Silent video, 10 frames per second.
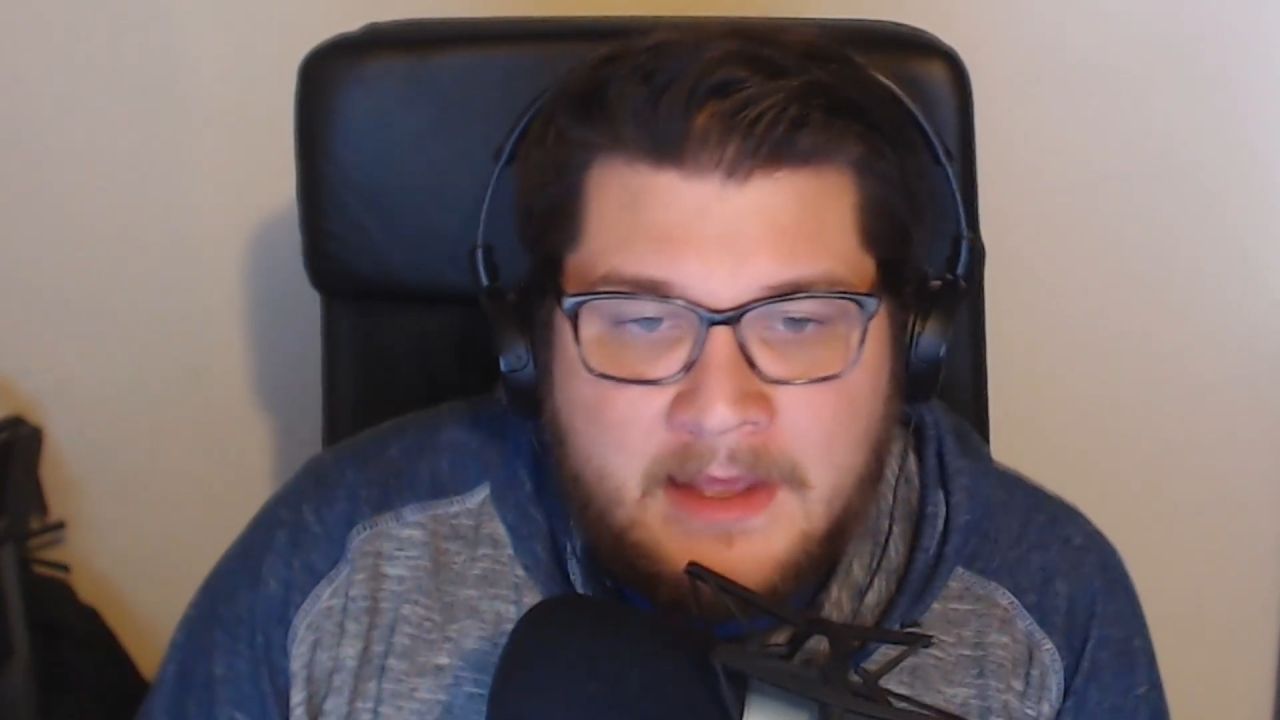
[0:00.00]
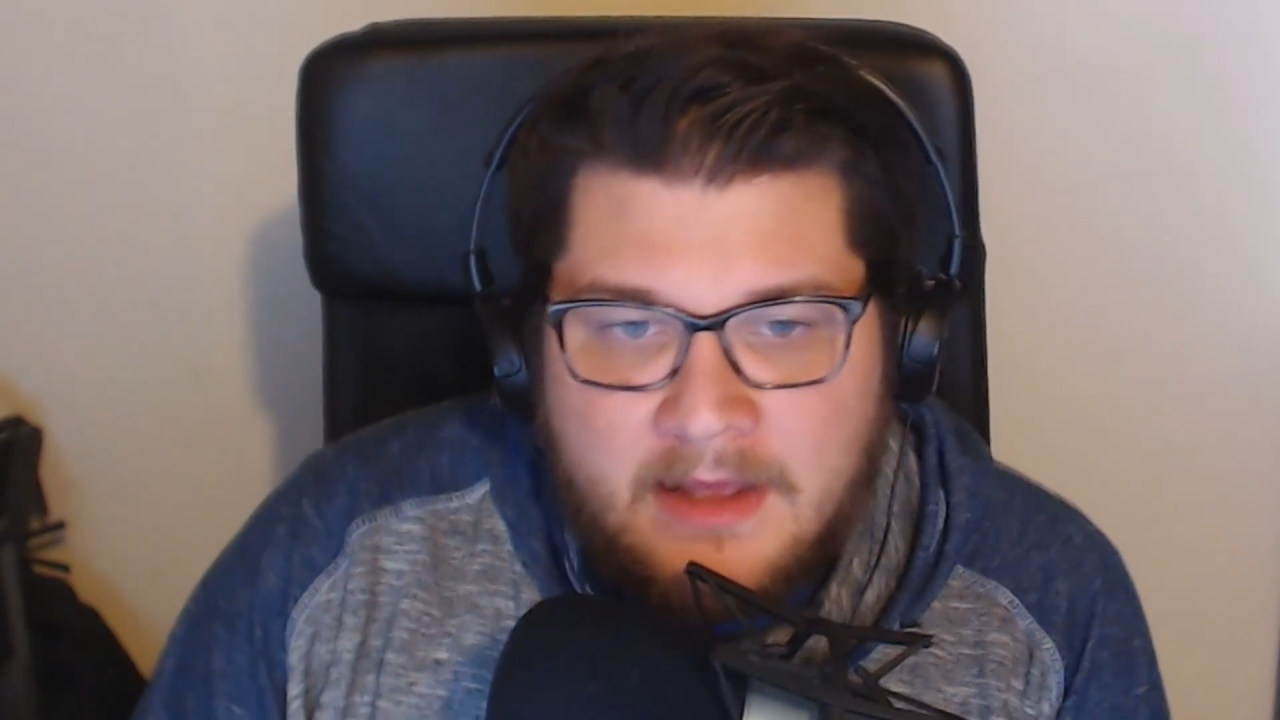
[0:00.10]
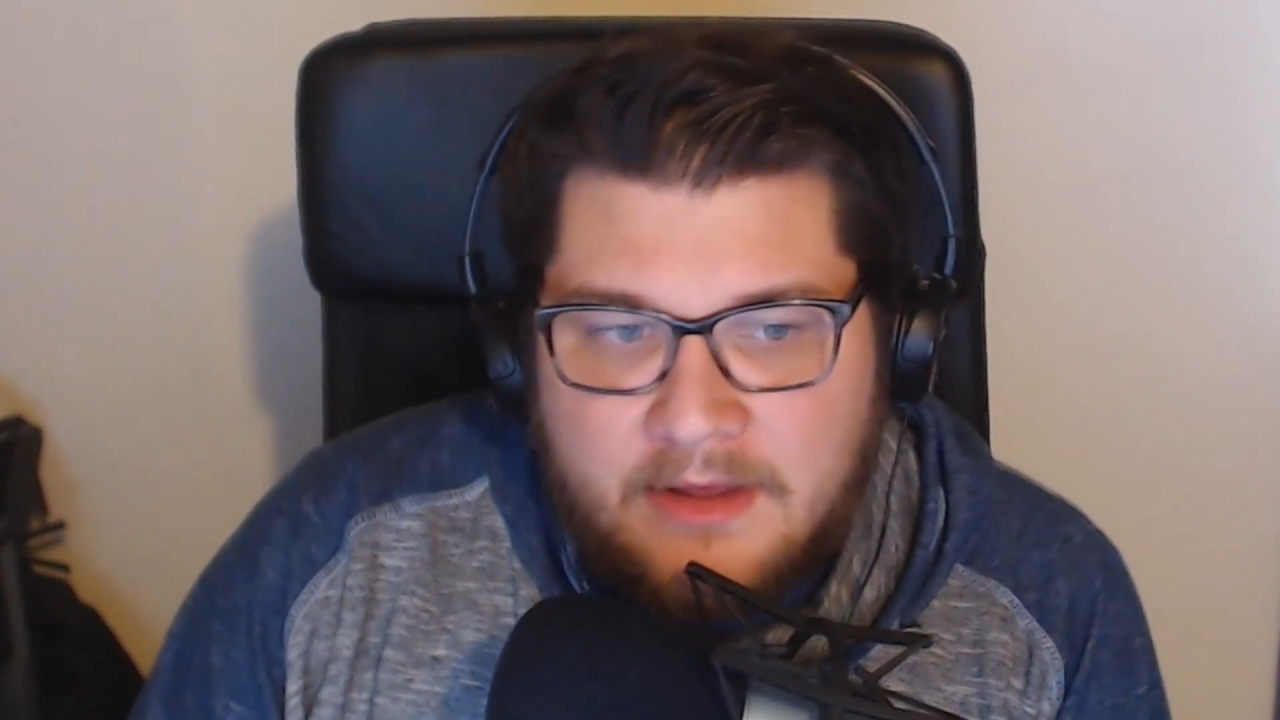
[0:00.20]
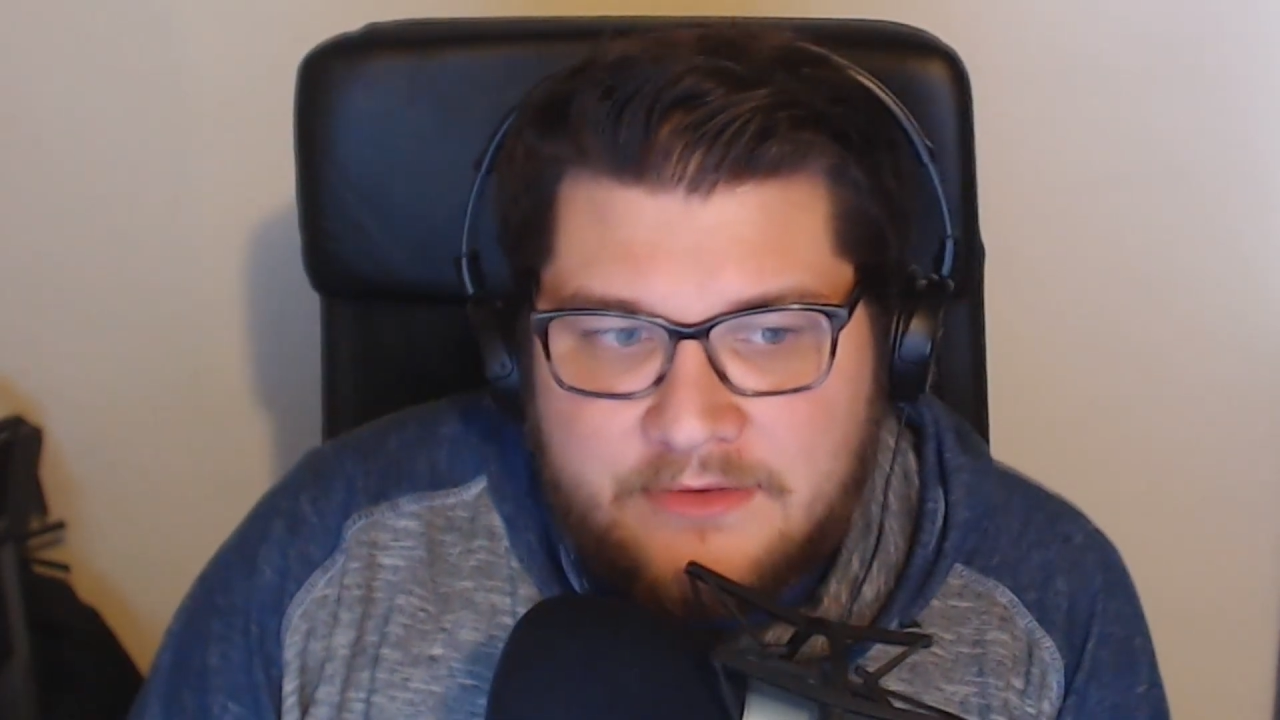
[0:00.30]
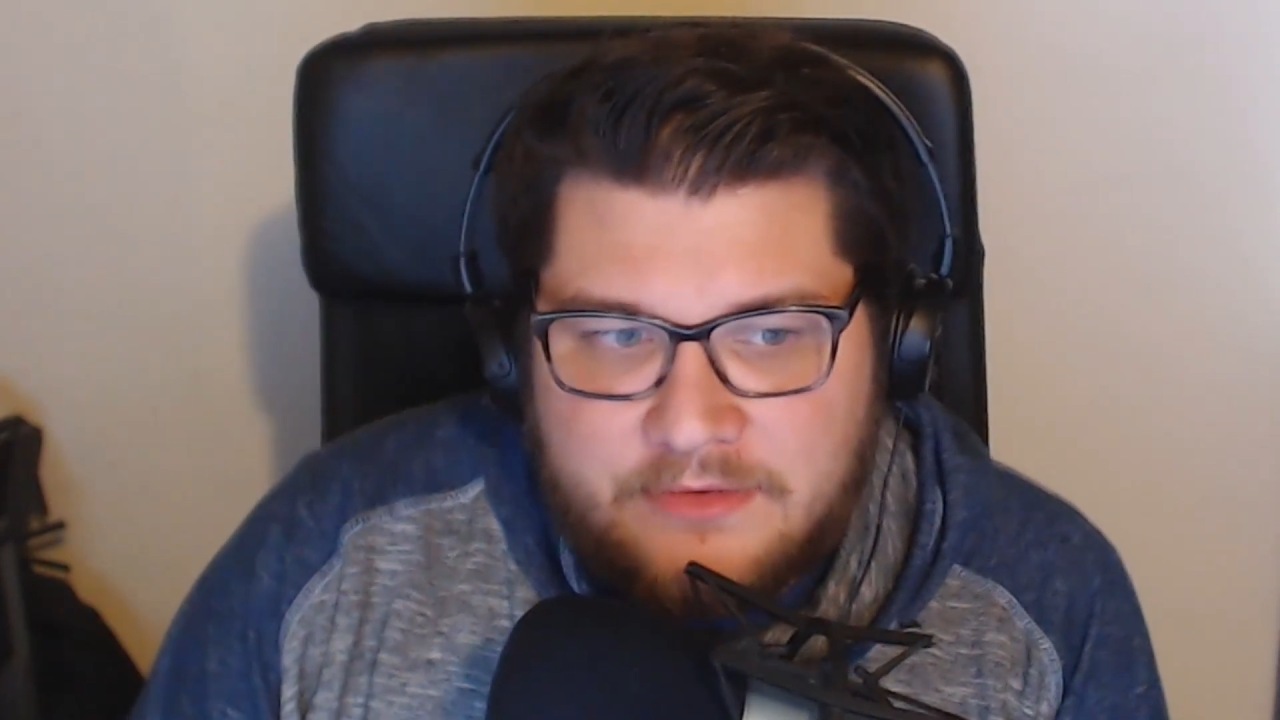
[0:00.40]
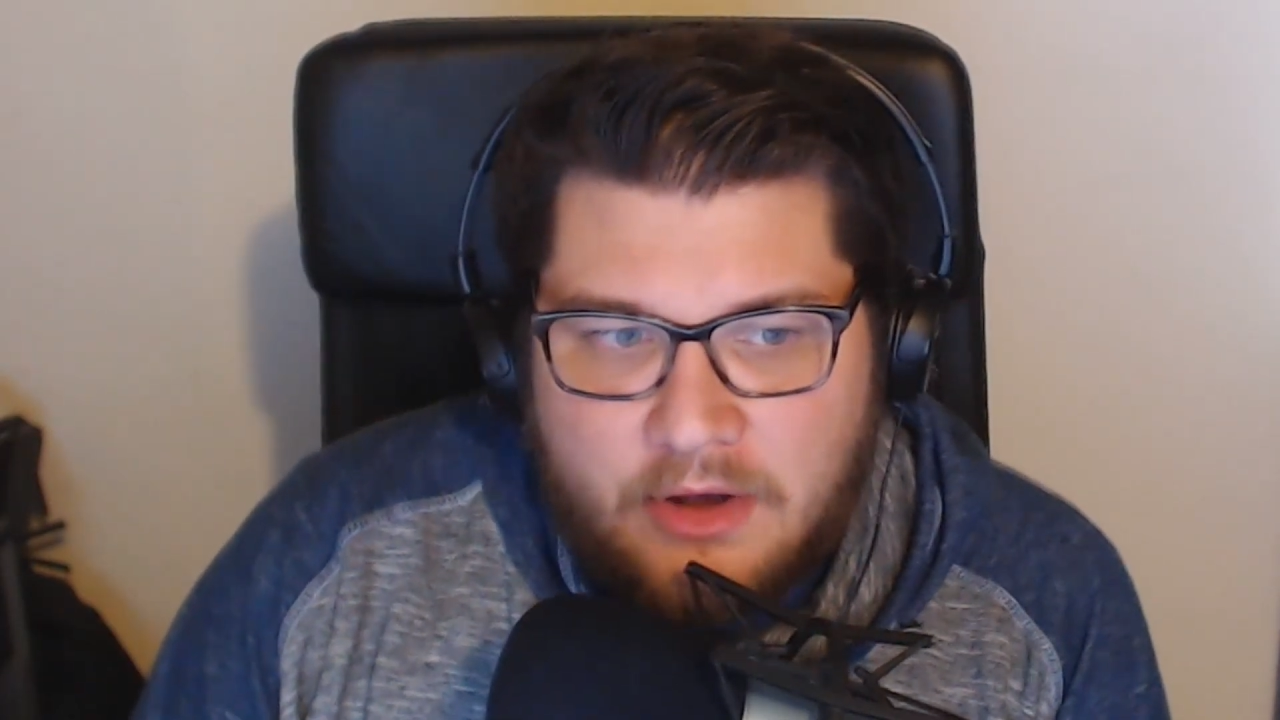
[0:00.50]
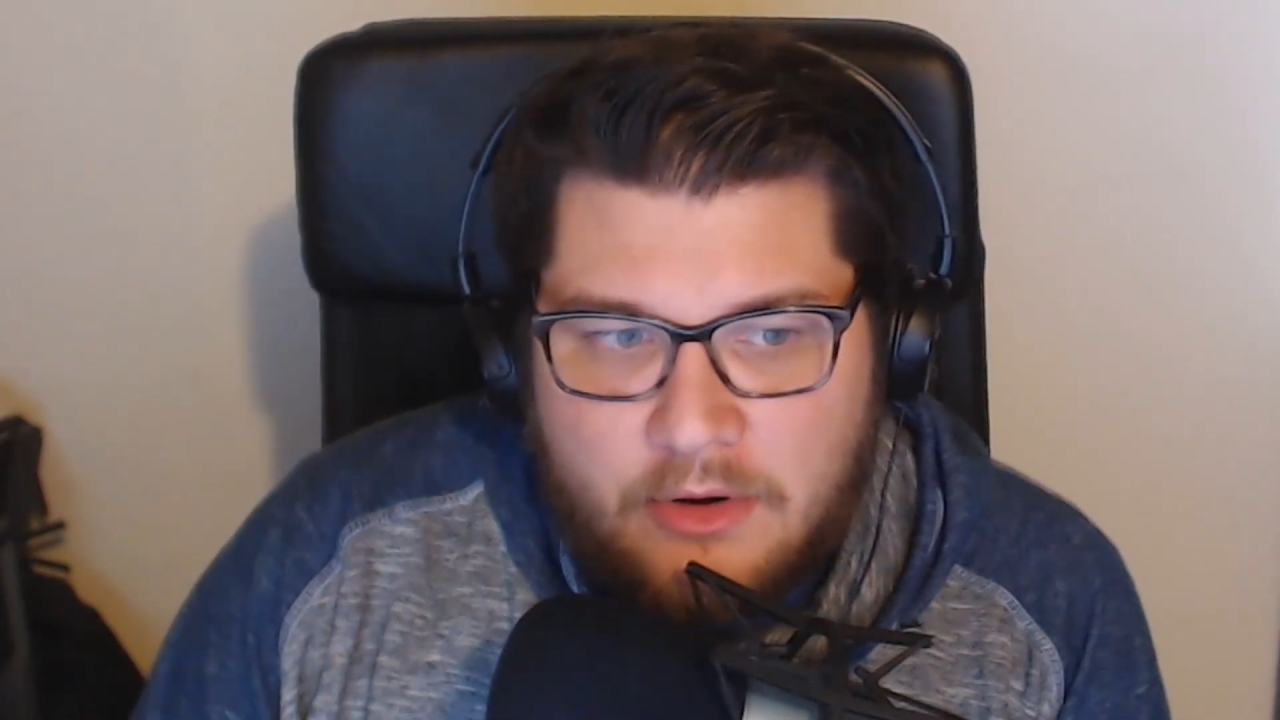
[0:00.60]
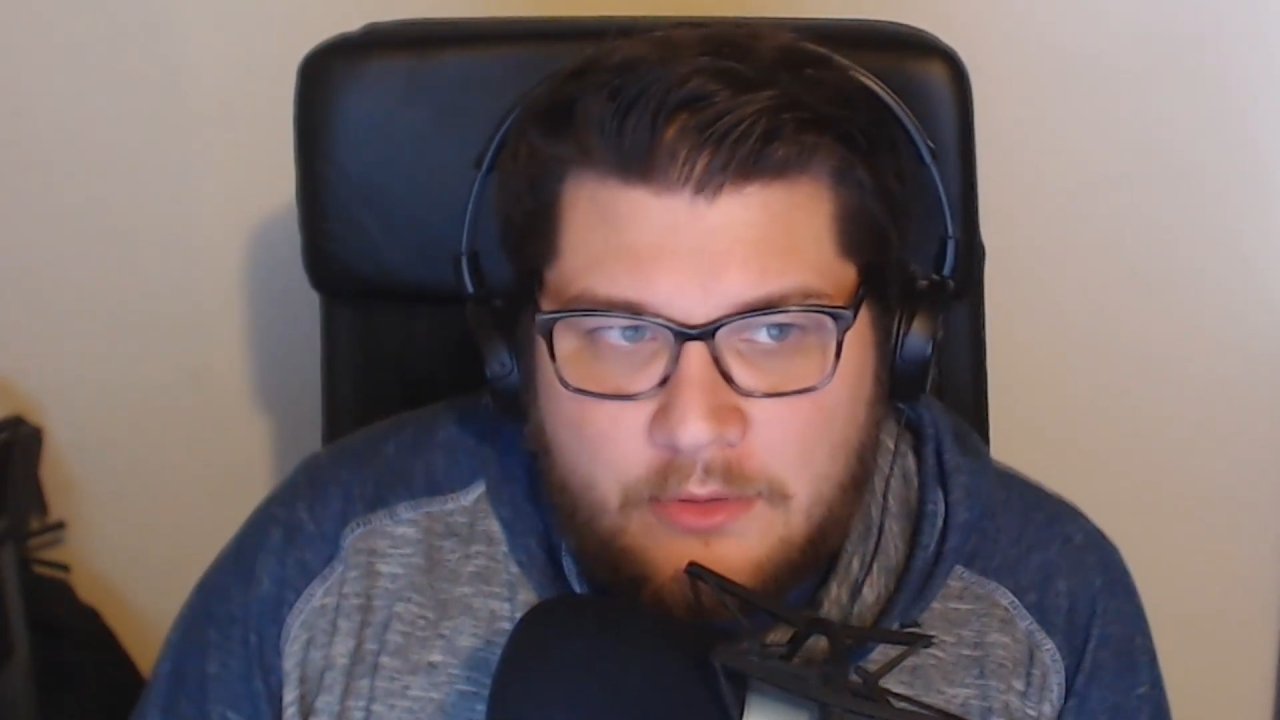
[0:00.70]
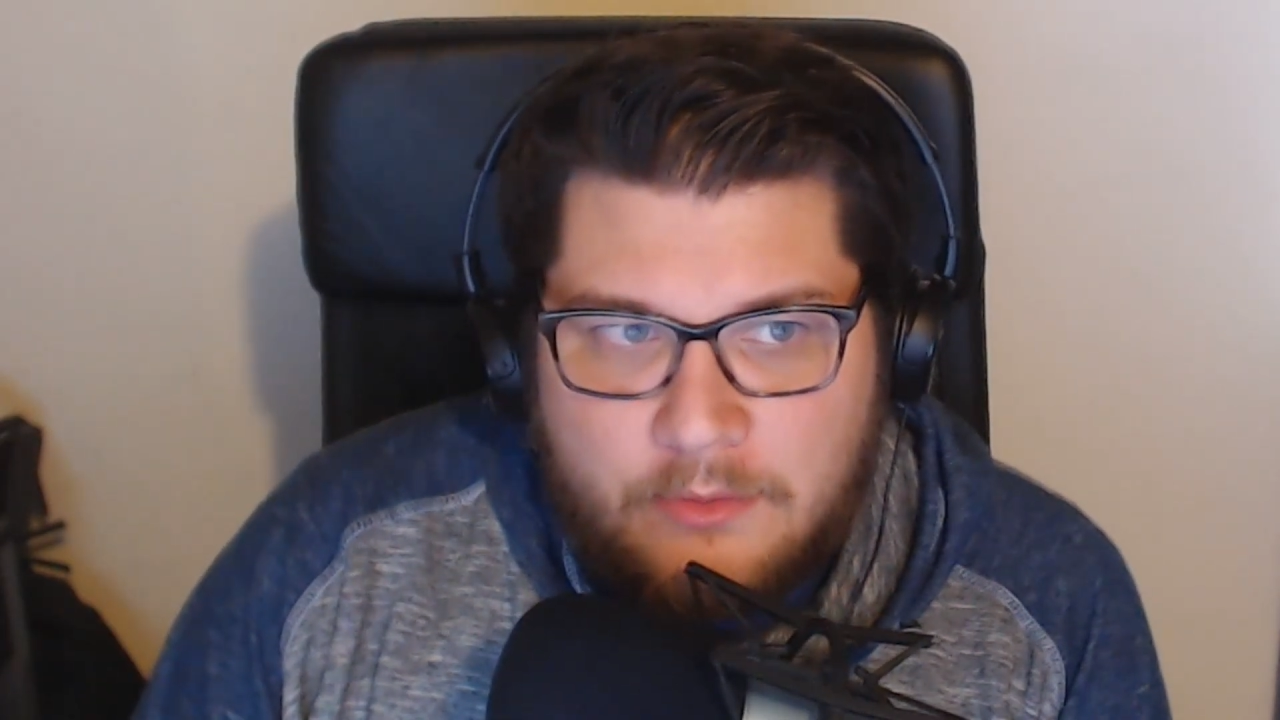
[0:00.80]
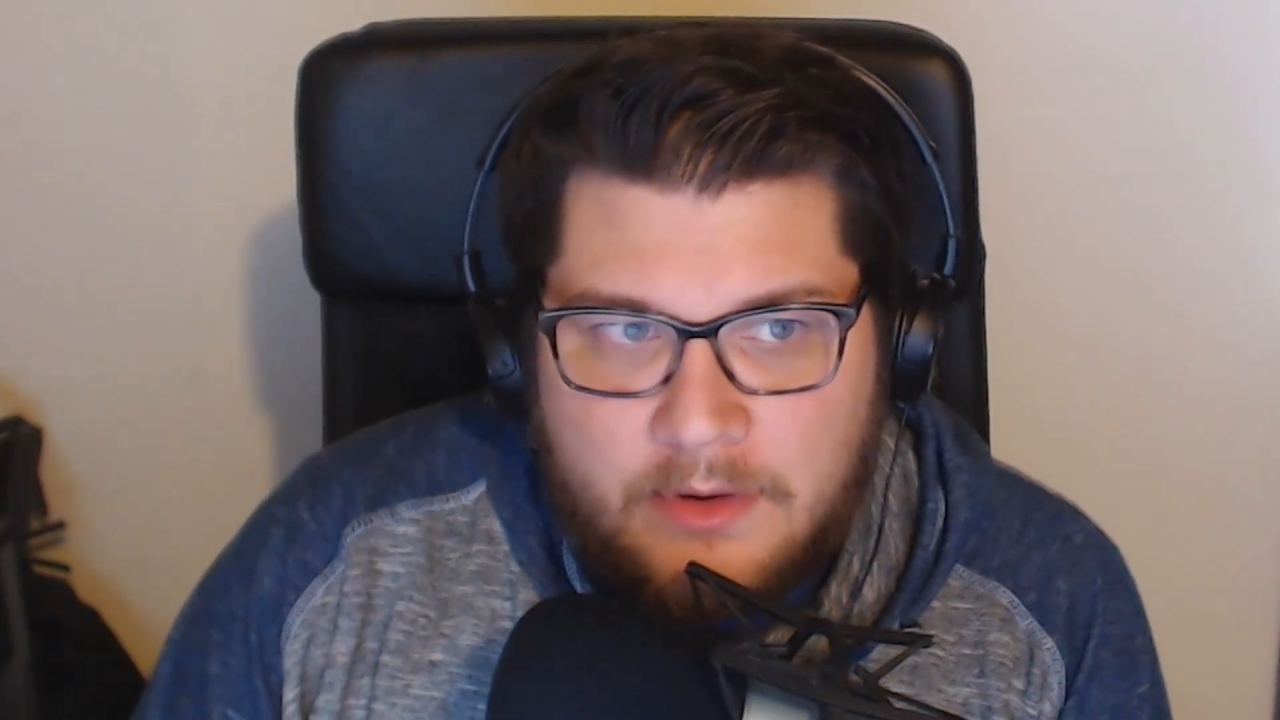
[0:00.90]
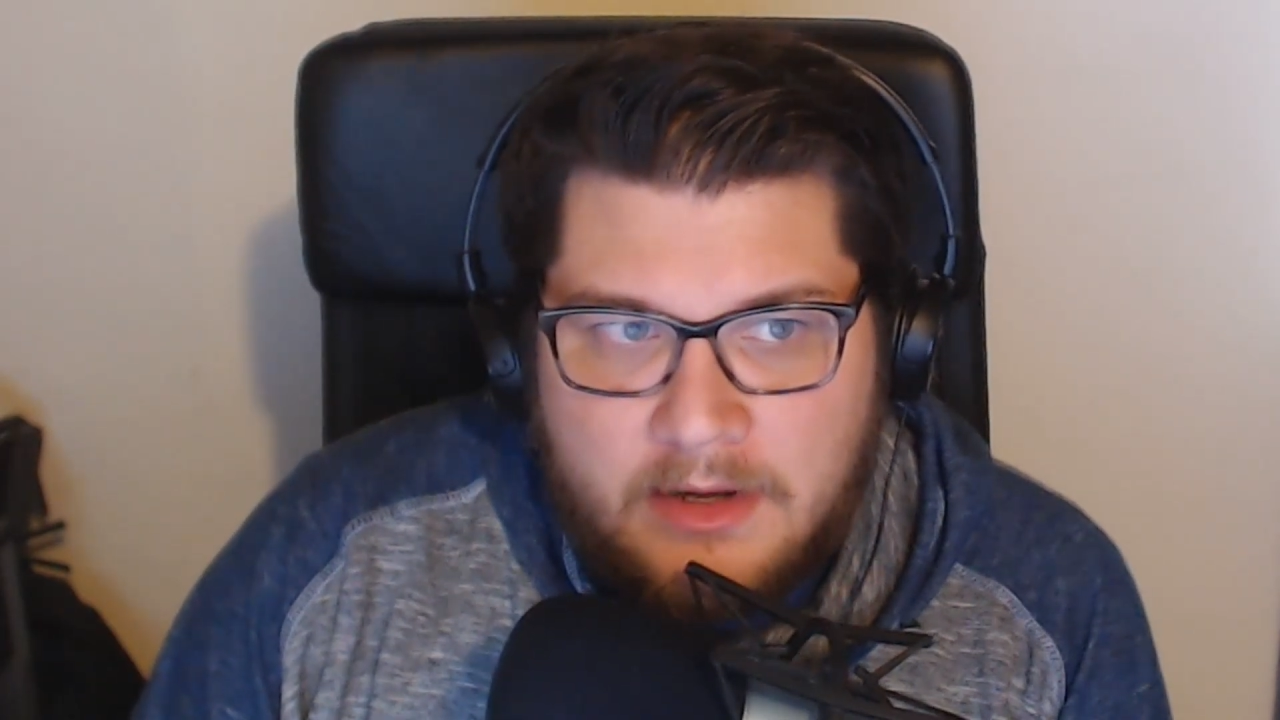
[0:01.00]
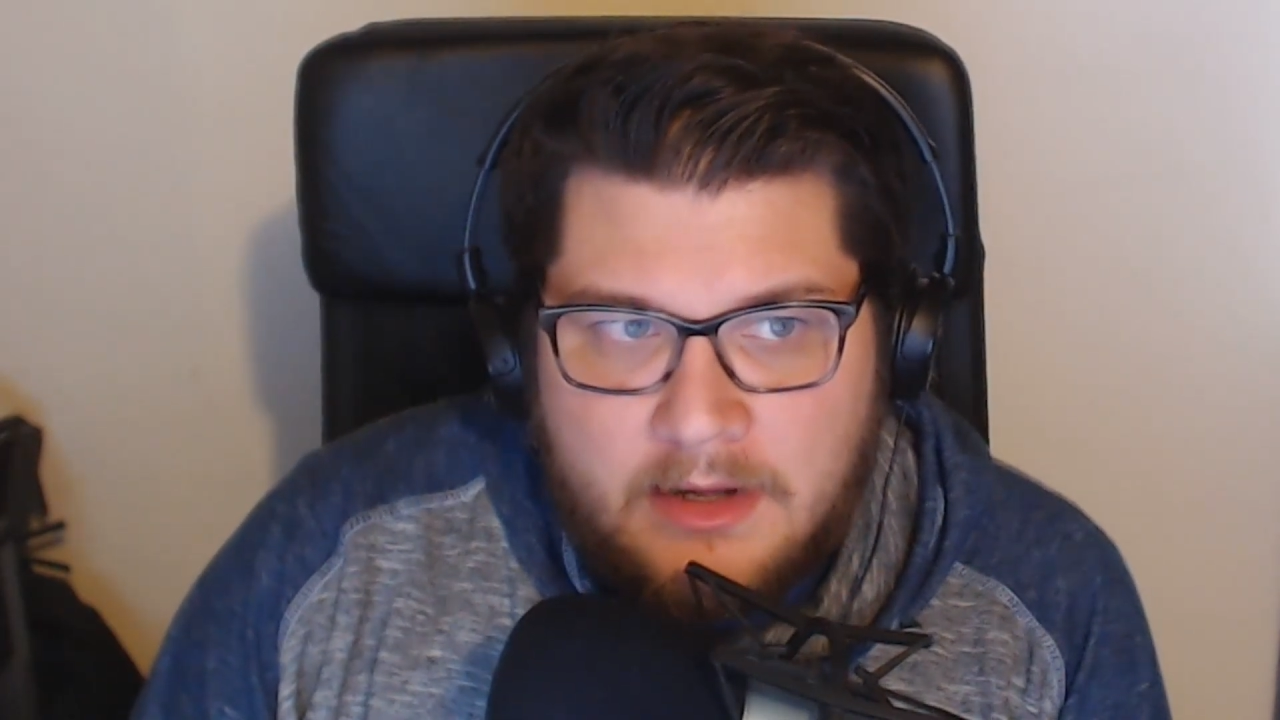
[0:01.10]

So